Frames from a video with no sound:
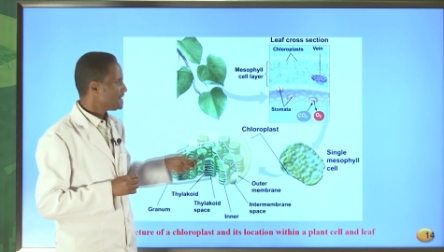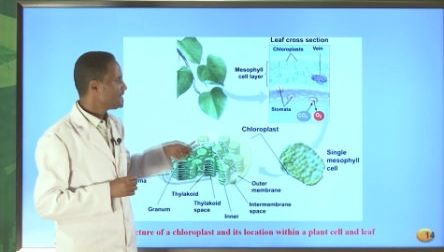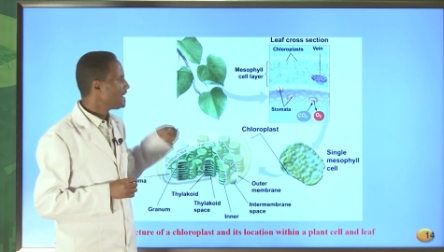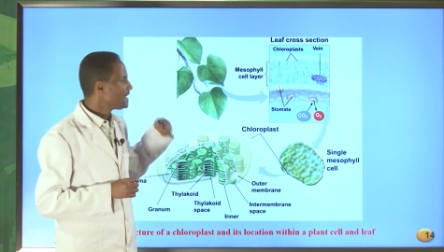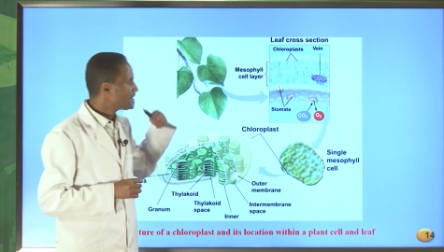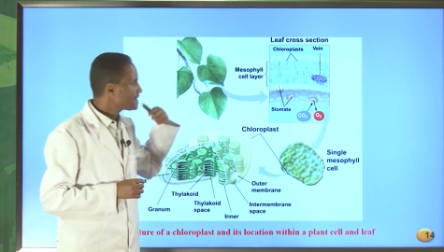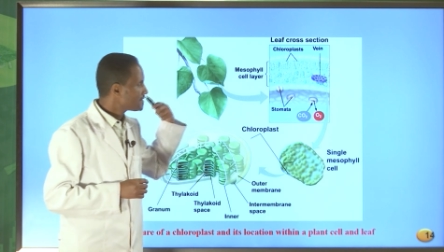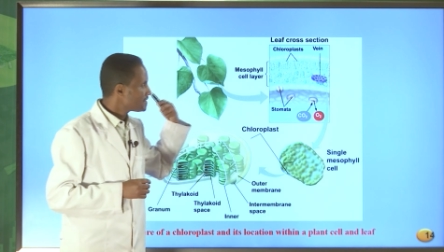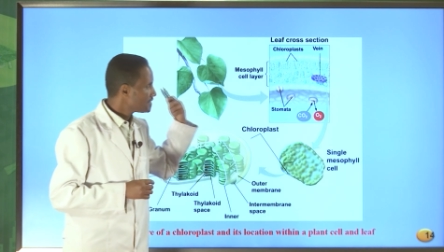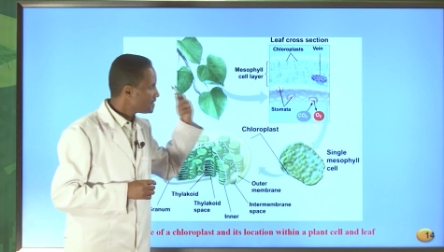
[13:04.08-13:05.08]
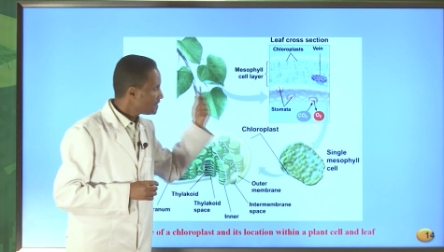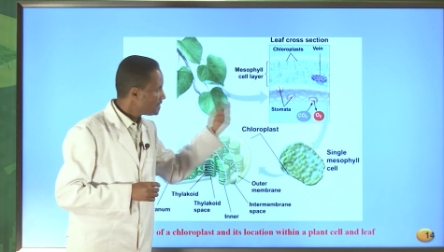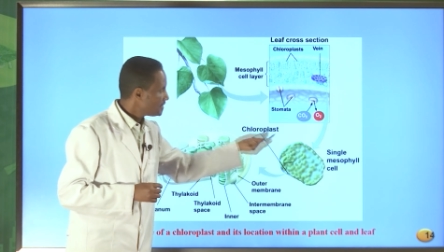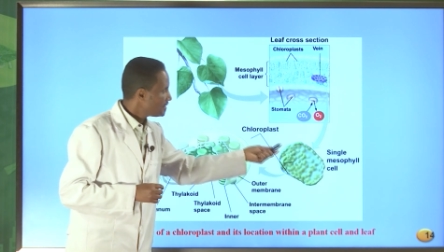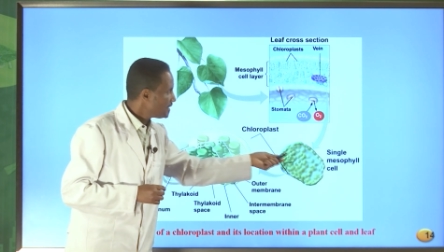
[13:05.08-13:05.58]
there is
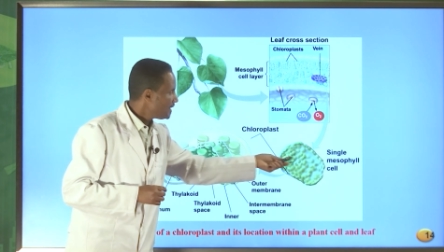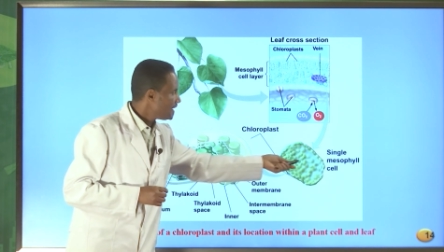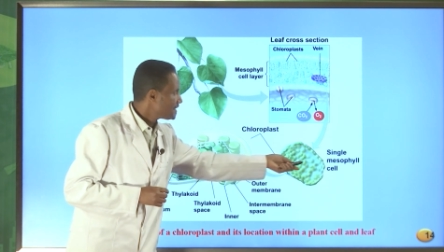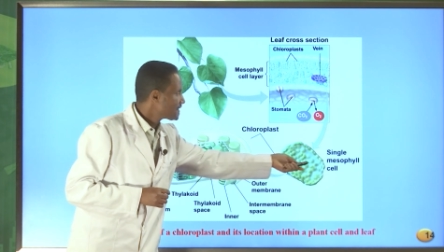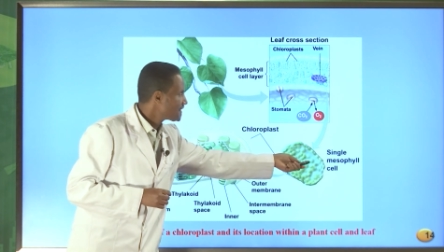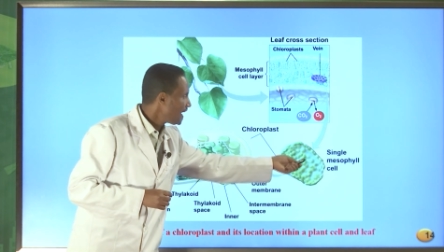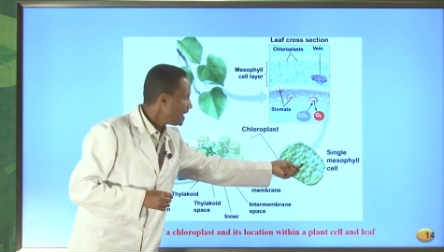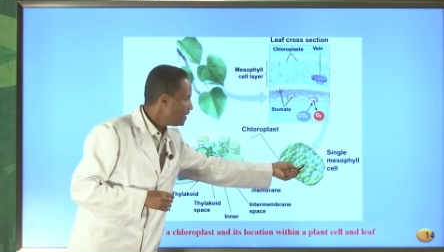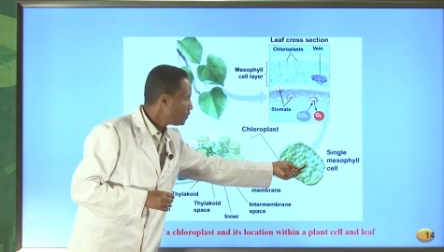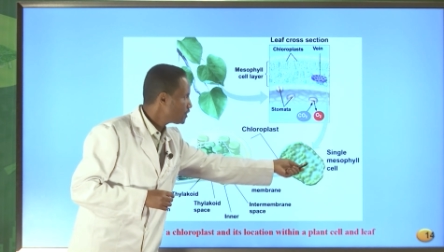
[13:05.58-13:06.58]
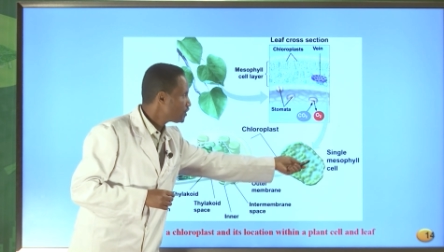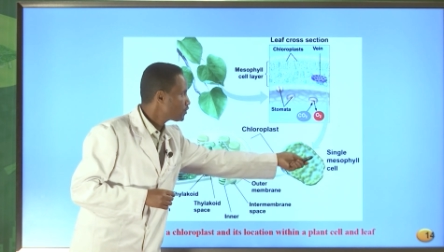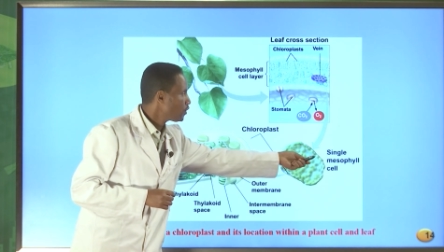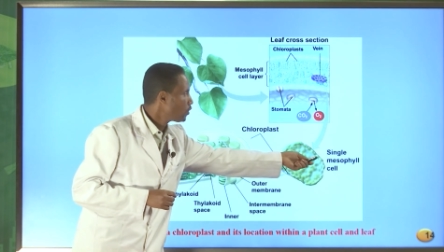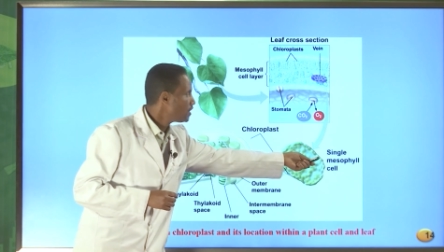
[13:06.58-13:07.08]
a cell which is
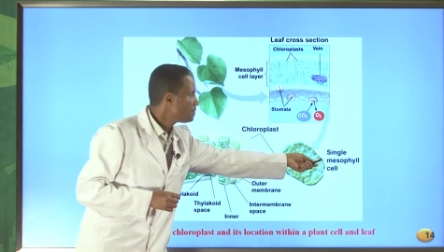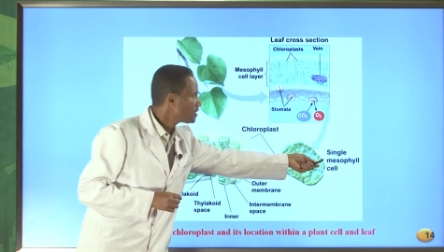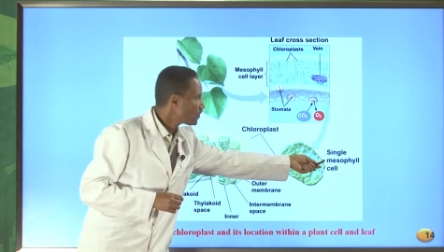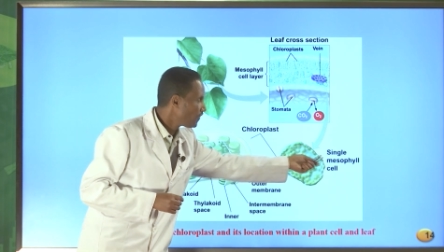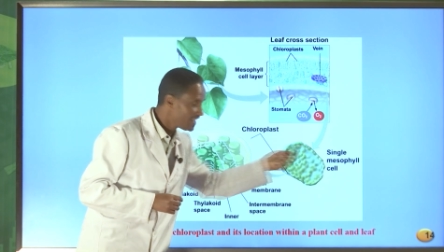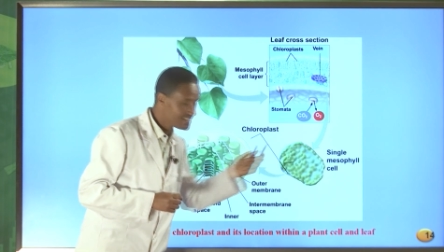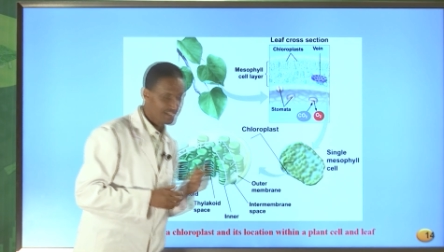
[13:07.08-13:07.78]
so called mesophyll